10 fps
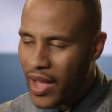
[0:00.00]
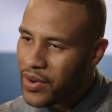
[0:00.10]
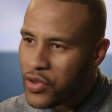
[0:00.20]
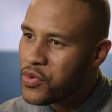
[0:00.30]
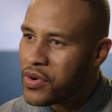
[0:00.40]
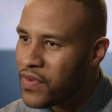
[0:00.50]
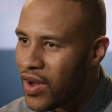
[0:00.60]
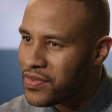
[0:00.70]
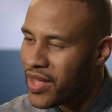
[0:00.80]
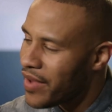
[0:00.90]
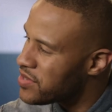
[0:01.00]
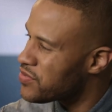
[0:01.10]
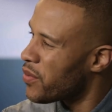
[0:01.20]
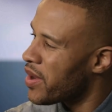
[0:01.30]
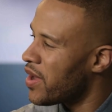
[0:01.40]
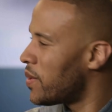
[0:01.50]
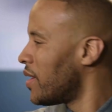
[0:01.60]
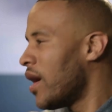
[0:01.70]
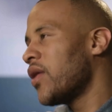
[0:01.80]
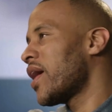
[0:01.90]
I know you were involved in heavens for real, but
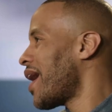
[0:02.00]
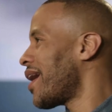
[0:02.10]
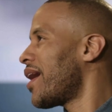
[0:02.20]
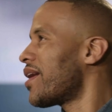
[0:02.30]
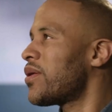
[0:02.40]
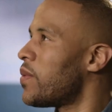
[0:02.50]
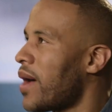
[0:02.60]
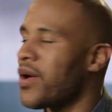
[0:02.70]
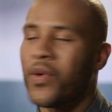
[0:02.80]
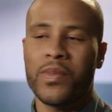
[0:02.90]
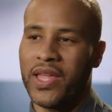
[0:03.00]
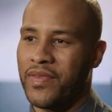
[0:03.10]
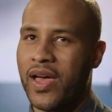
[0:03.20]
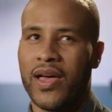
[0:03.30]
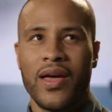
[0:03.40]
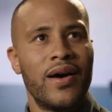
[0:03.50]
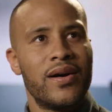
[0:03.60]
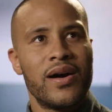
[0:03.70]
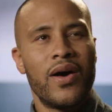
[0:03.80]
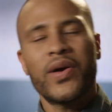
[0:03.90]
okay, I don't believe that.
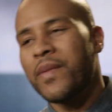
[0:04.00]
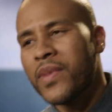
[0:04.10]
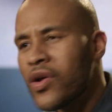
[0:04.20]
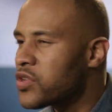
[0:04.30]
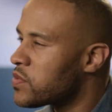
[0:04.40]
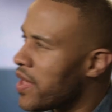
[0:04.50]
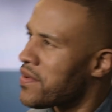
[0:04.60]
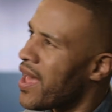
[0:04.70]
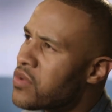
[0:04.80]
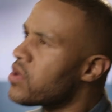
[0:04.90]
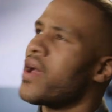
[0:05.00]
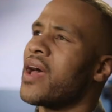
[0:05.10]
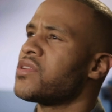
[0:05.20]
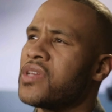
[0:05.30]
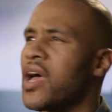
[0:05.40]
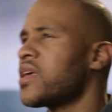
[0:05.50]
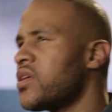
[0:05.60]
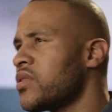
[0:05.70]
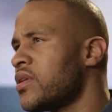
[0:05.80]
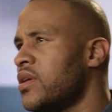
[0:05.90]
Okay, miracles from heaven. I don't know how she got
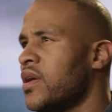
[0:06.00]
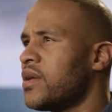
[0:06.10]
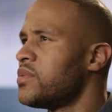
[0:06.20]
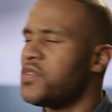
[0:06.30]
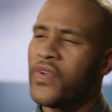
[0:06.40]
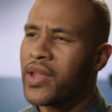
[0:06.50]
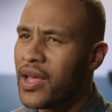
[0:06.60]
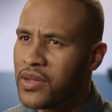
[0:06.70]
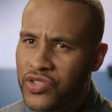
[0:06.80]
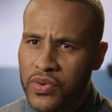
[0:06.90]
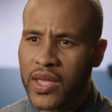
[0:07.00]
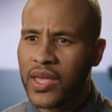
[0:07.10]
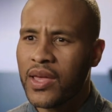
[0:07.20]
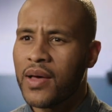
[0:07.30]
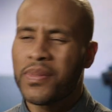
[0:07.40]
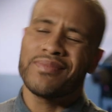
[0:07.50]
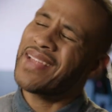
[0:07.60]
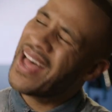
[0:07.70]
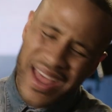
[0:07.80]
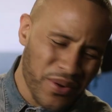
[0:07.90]
cured when she fell down the tree, but
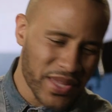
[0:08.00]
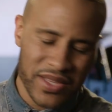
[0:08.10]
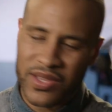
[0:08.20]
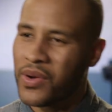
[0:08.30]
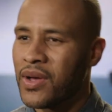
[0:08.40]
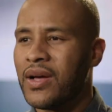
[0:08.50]
nah, I don't think so.